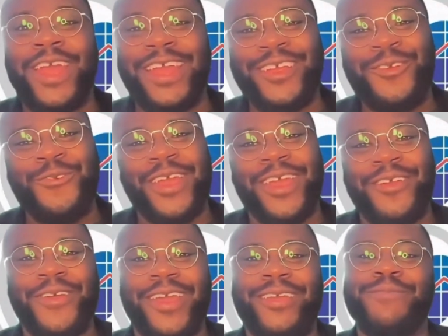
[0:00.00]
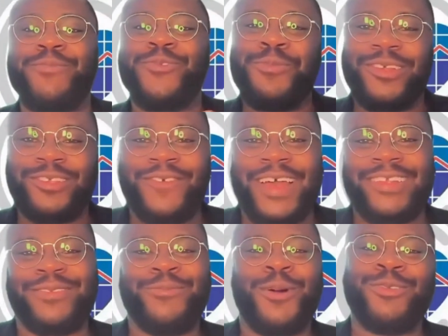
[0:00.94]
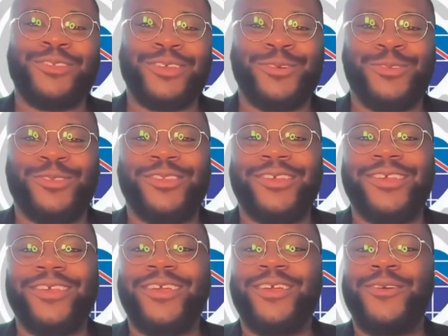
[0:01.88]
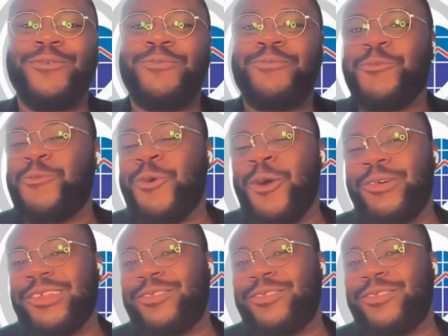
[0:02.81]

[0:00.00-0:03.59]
great, great, great. You must have had some obstacles. What